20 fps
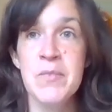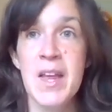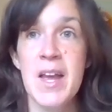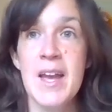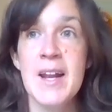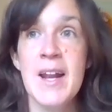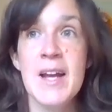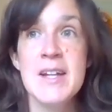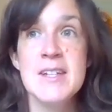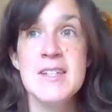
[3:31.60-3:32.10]

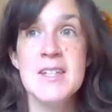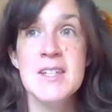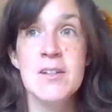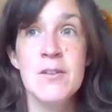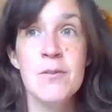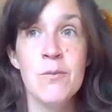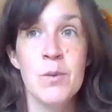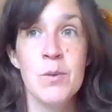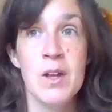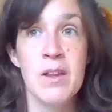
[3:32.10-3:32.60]
And I
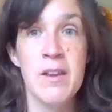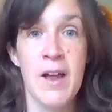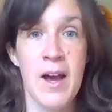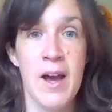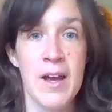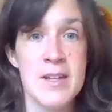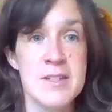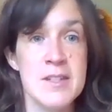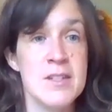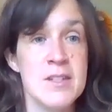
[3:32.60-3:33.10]
didn't
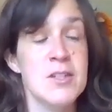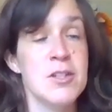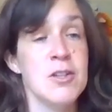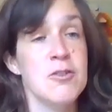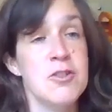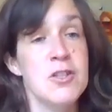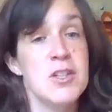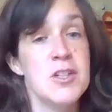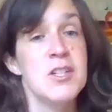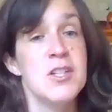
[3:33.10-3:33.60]
realize until
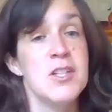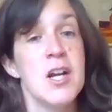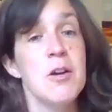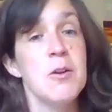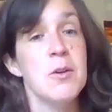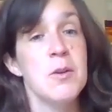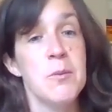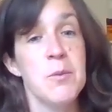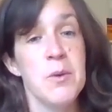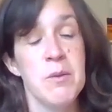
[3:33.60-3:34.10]
she
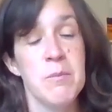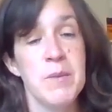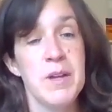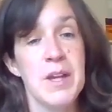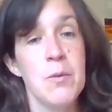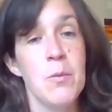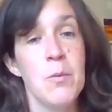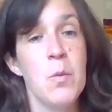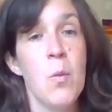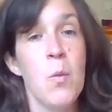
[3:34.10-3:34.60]
shared it with
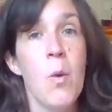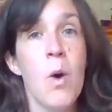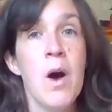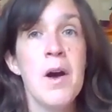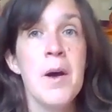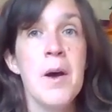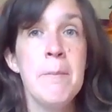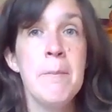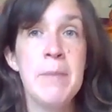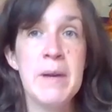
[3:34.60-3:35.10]
me
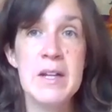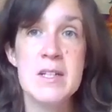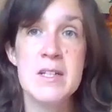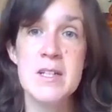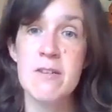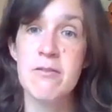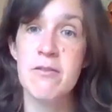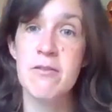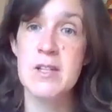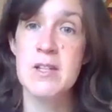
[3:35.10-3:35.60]
what a big
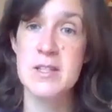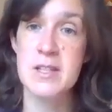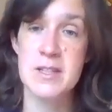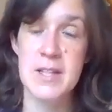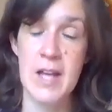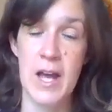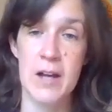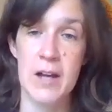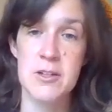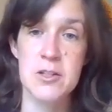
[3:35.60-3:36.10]
difference it's
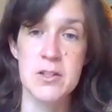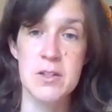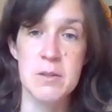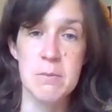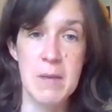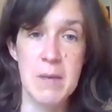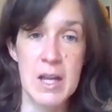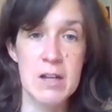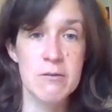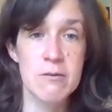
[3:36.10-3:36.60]
actually
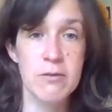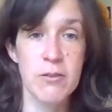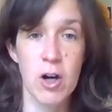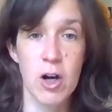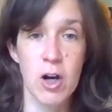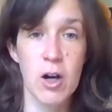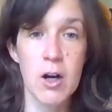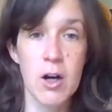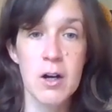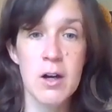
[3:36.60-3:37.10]
made for
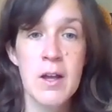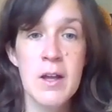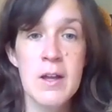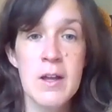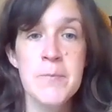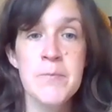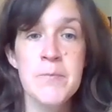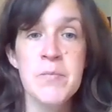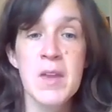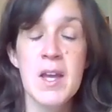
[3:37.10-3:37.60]
her.
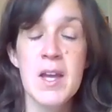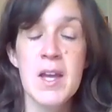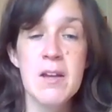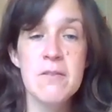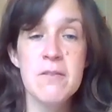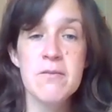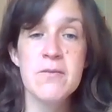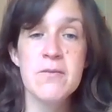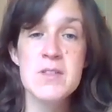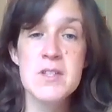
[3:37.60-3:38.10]

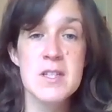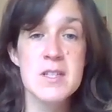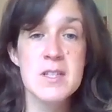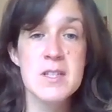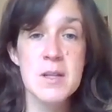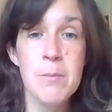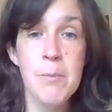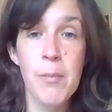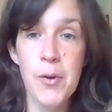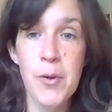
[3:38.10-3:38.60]
It's a
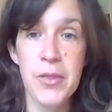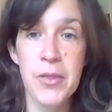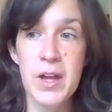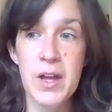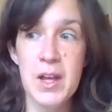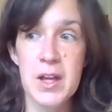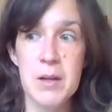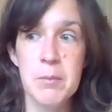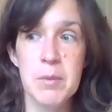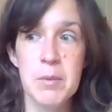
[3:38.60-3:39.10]
simple
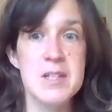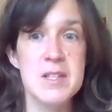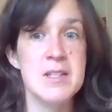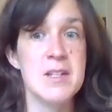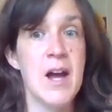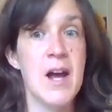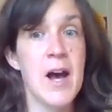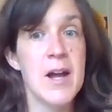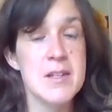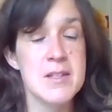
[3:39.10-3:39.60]
thing, but it's
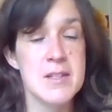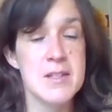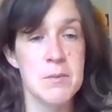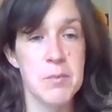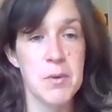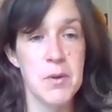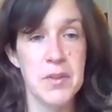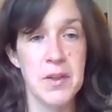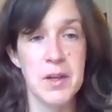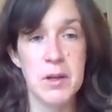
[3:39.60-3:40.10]
not a
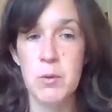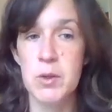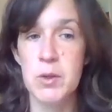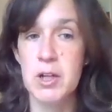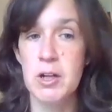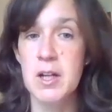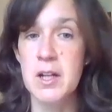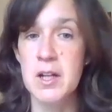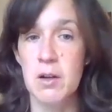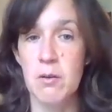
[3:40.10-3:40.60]
simple thing when
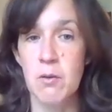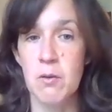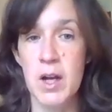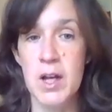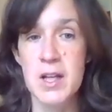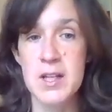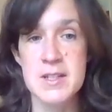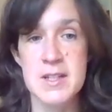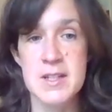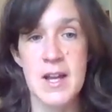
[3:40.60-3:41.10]
you're in it,
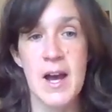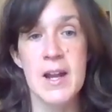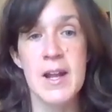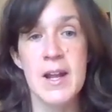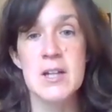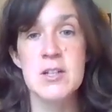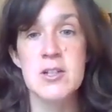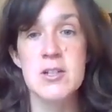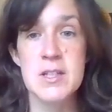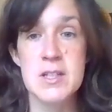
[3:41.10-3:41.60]
right? It's not
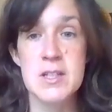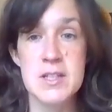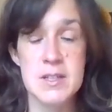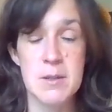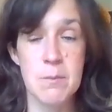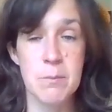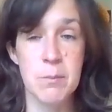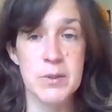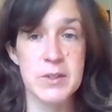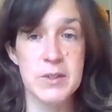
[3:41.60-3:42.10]
actually
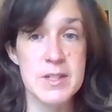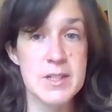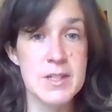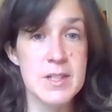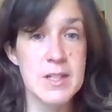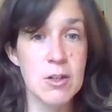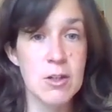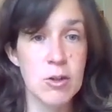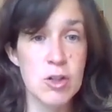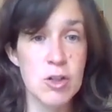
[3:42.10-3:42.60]
simple to
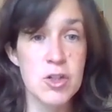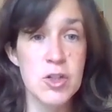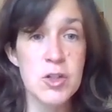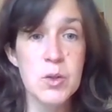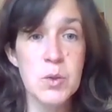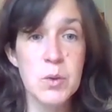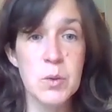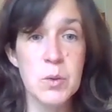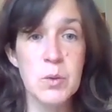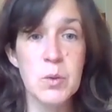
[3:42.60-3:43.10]
see or
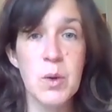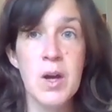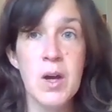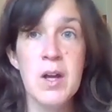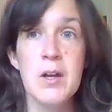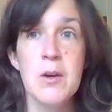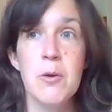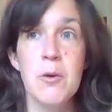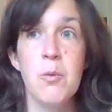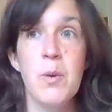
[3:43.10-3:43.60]
do
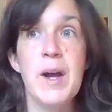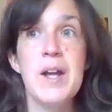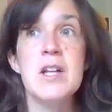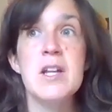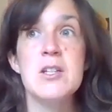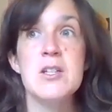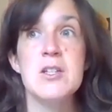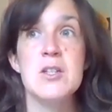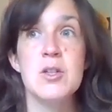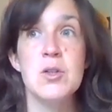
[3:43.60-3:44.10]
when
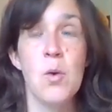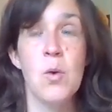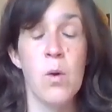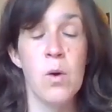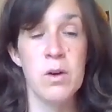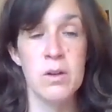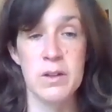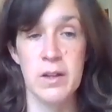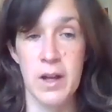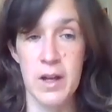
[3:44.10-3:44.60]
it's
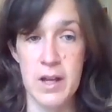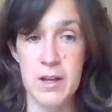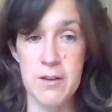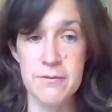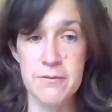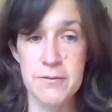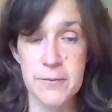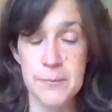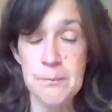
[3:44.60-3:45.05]
your life.